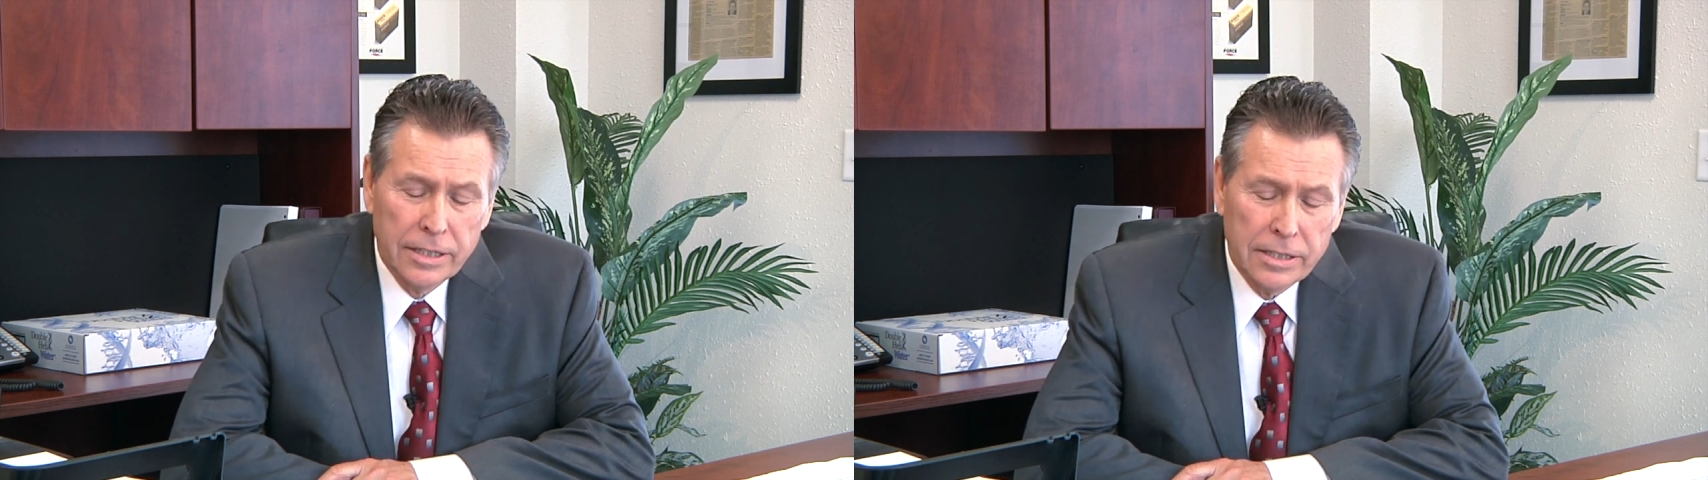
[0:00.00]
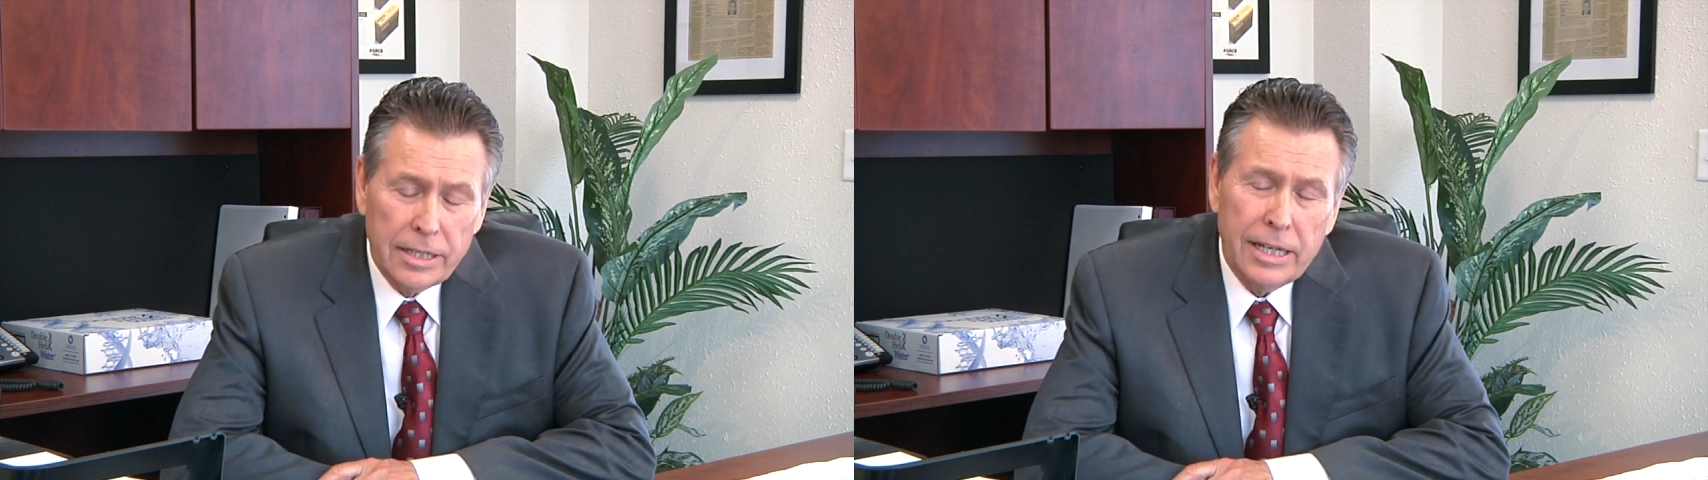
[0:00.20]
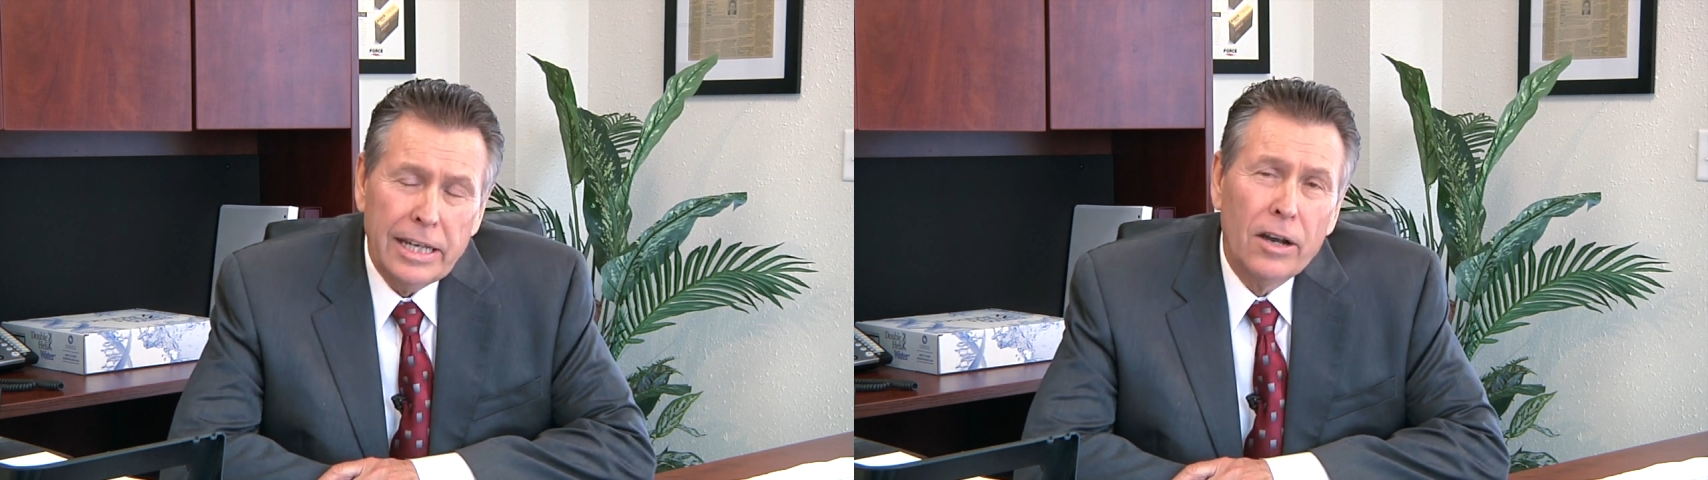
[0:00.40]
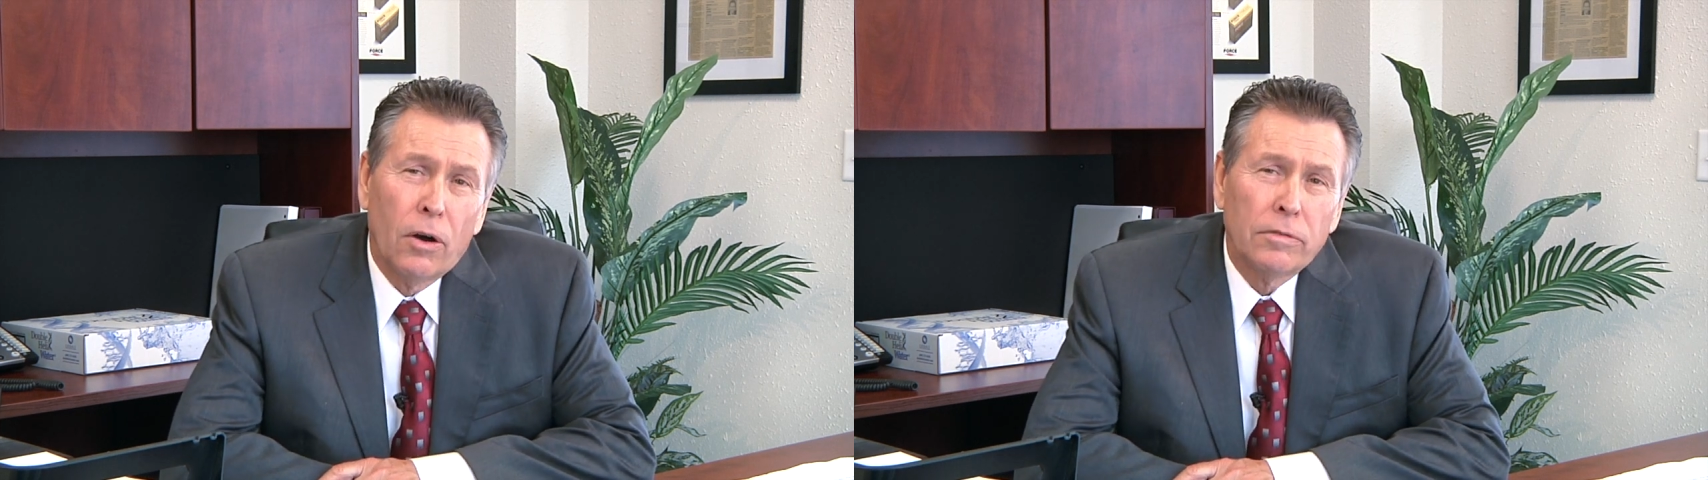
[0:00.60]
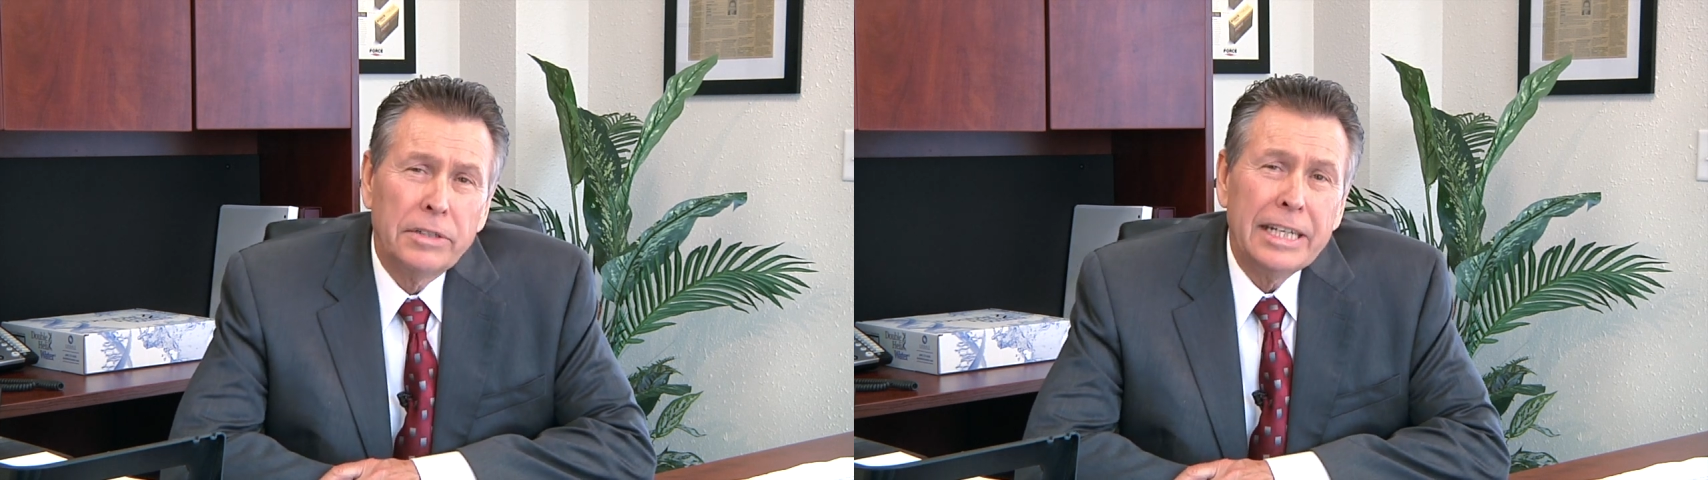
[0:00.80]

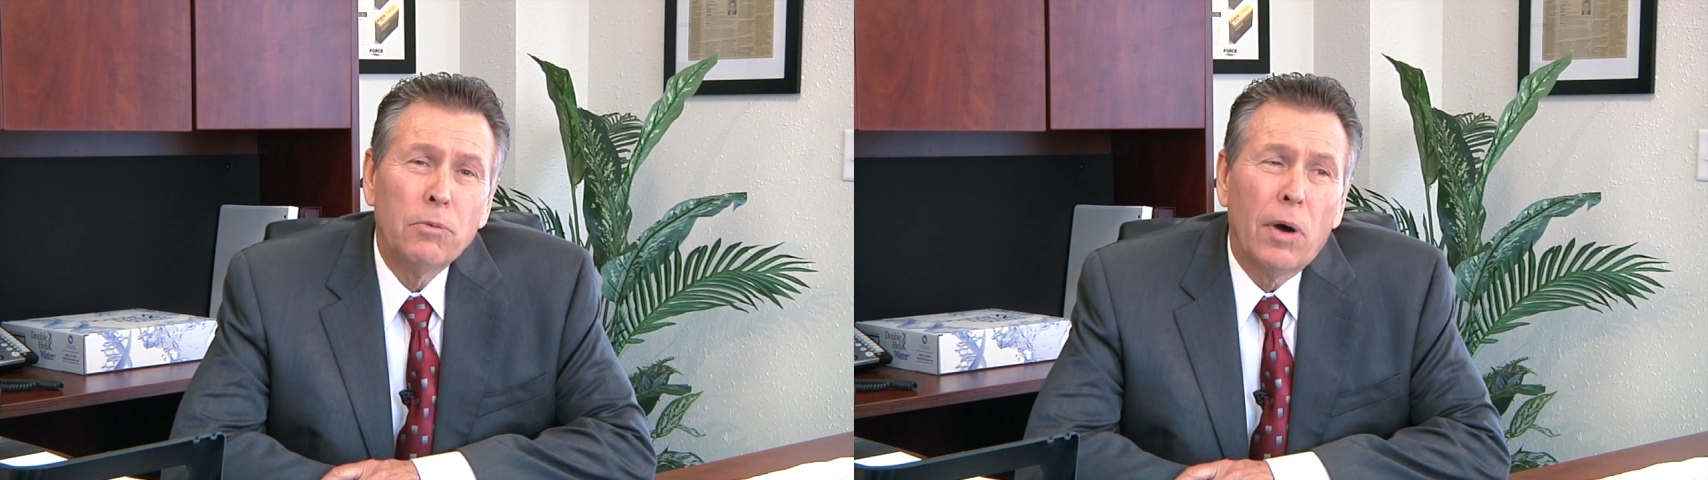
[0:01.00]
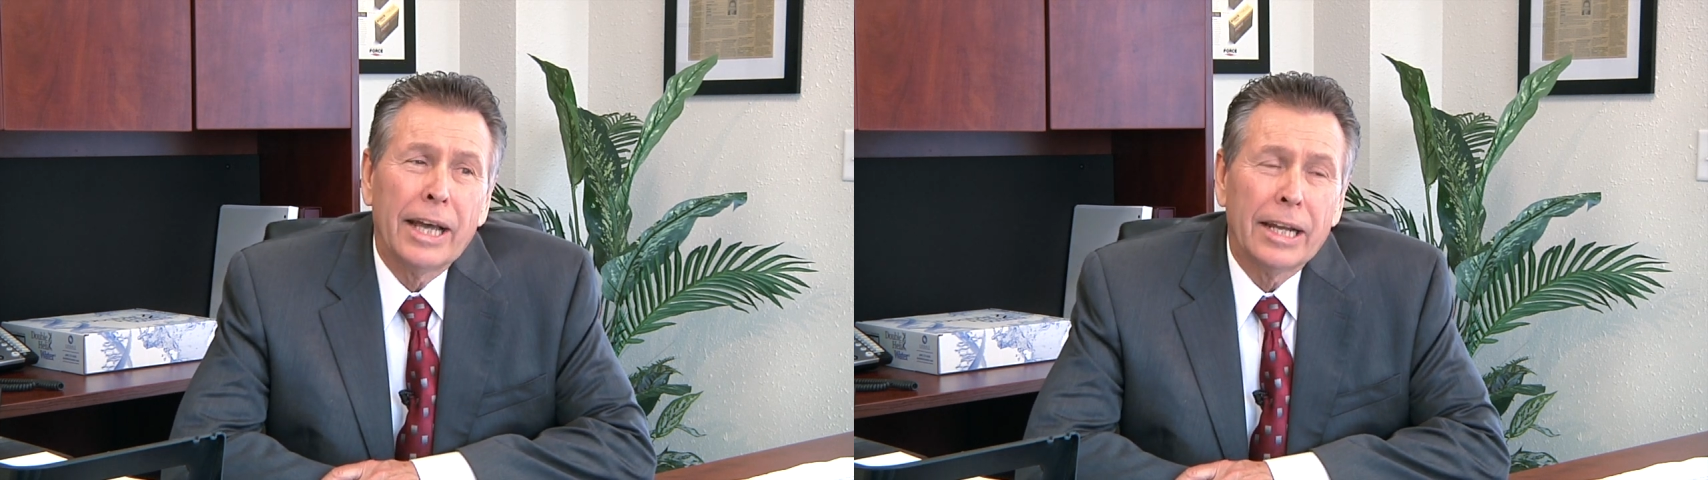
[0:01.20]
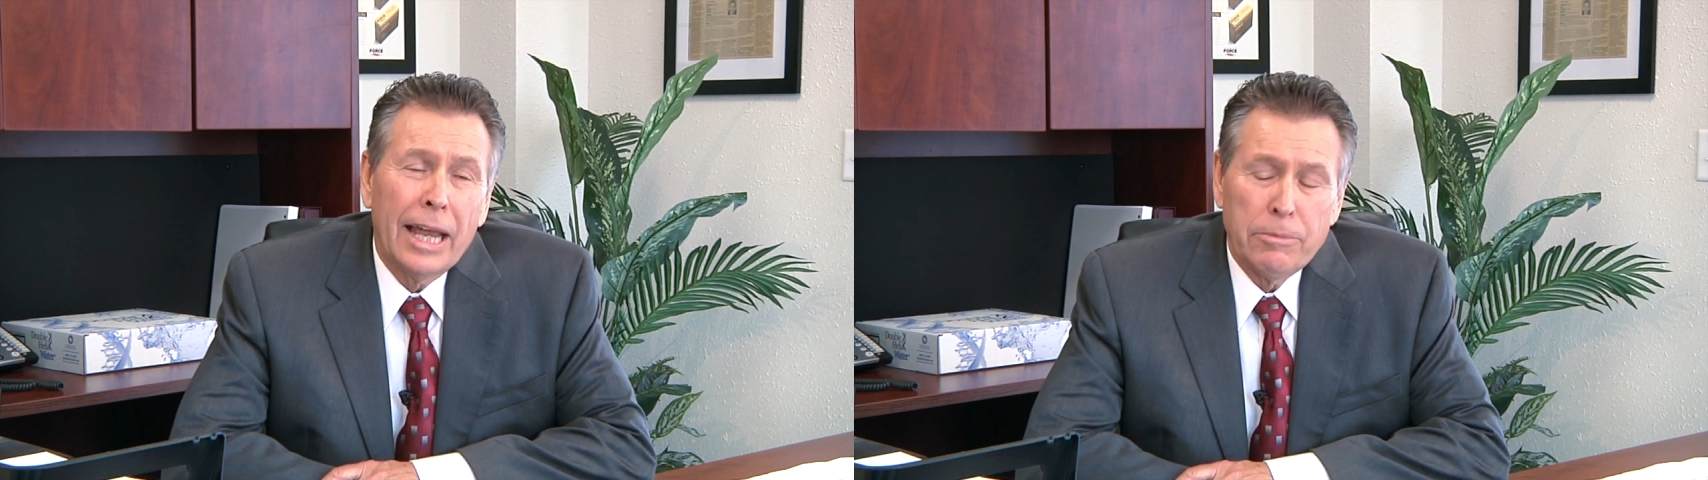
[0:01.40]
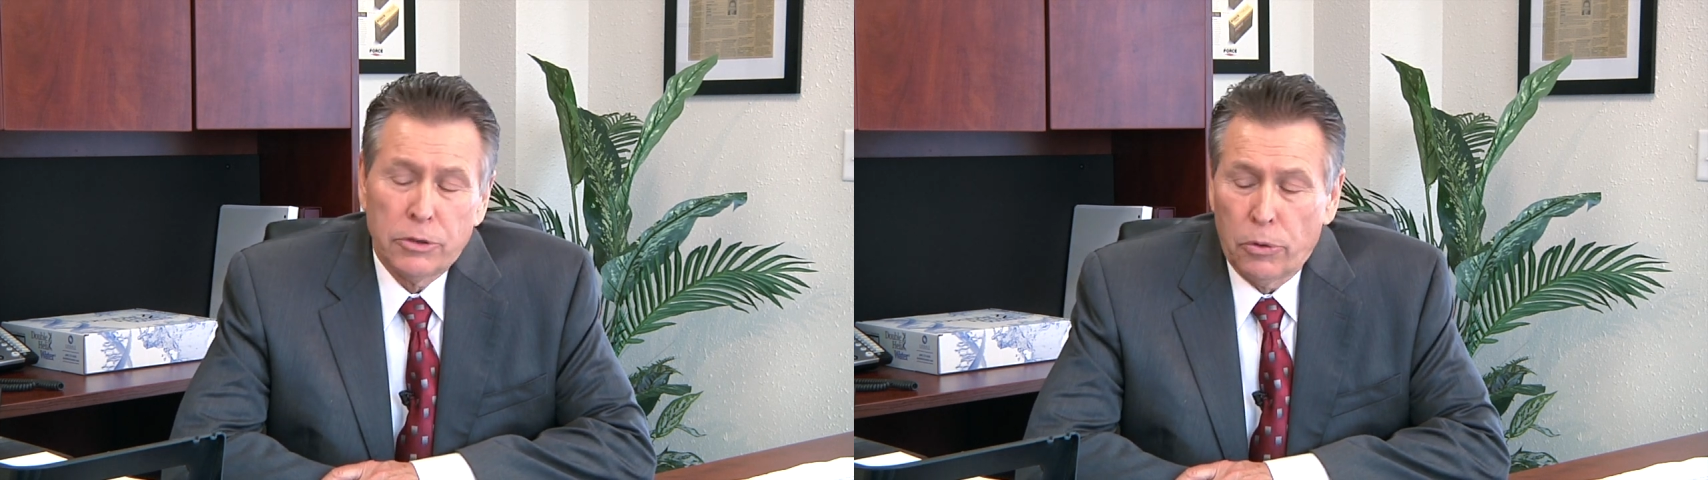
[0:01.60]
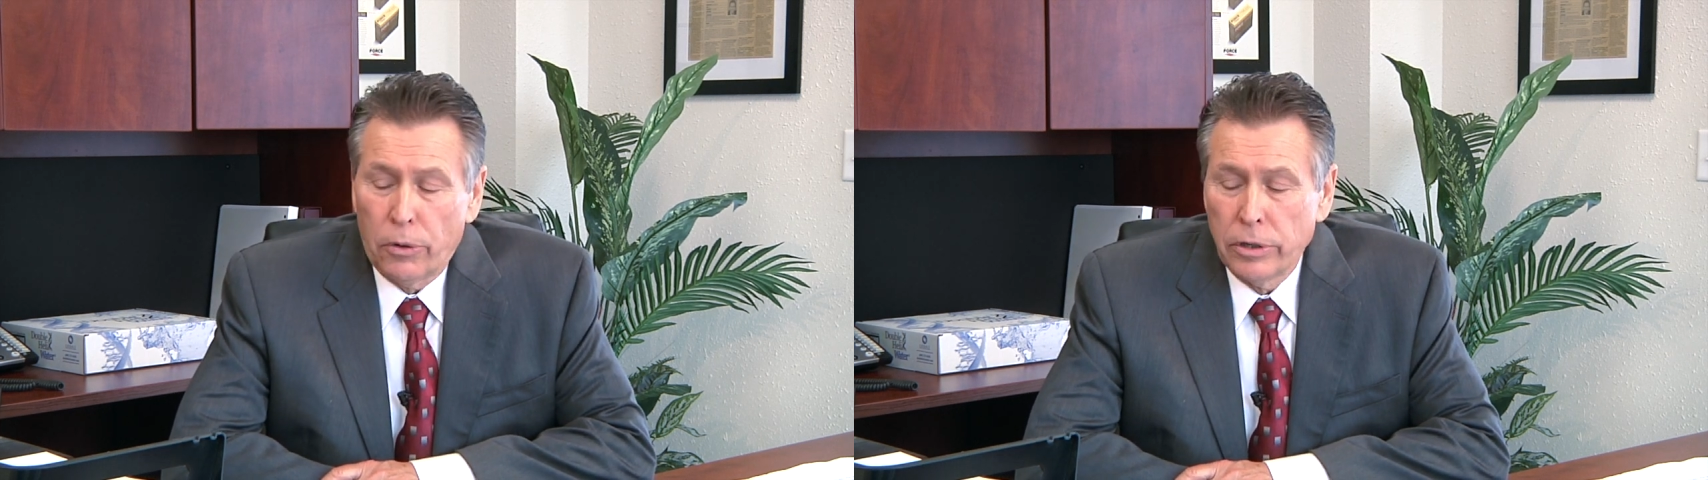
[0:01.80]
CEO of D&Y
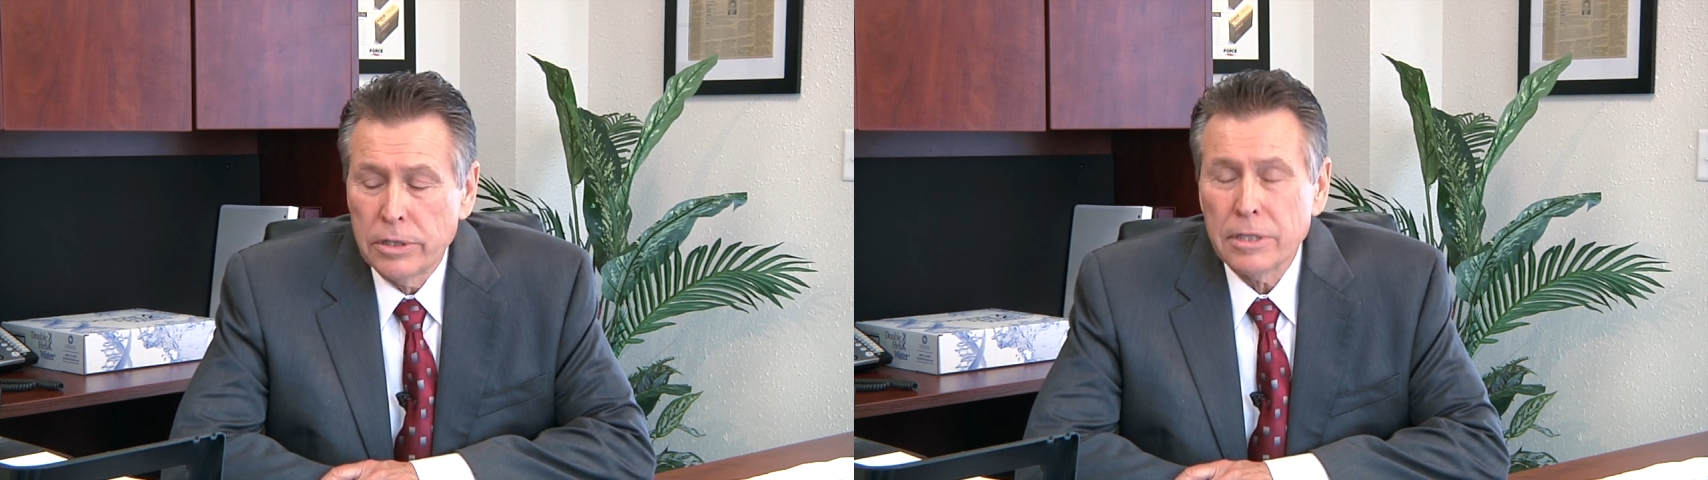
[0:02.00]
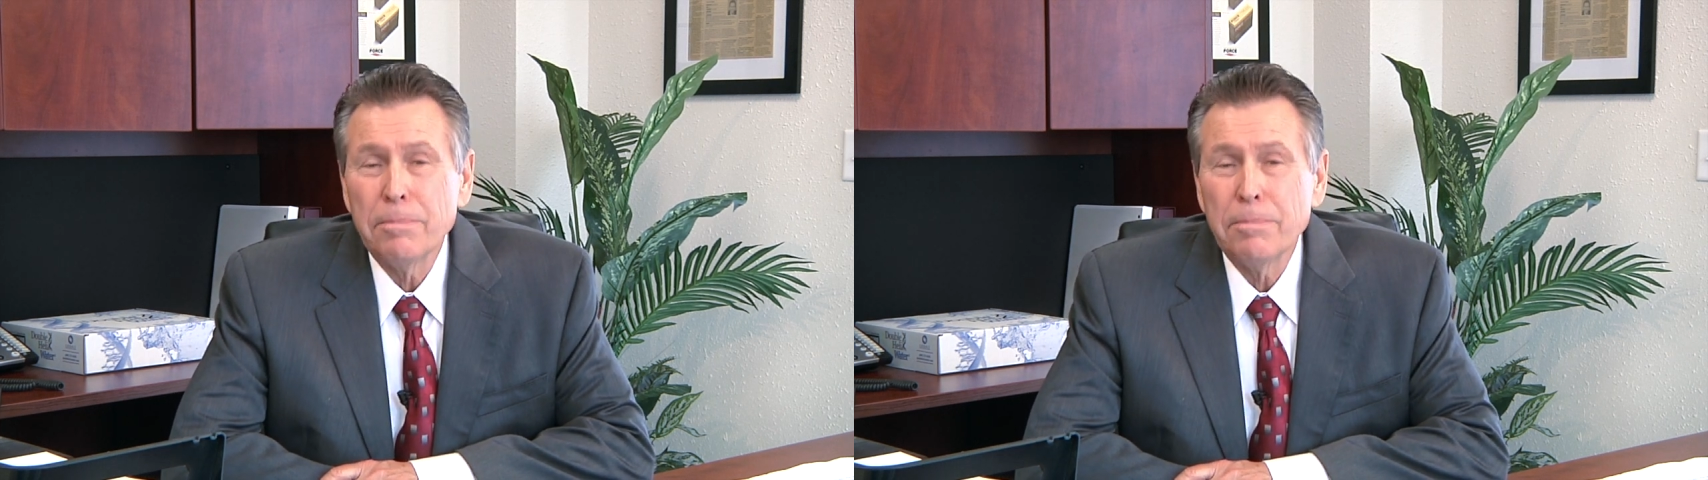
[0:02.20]
Laboratories,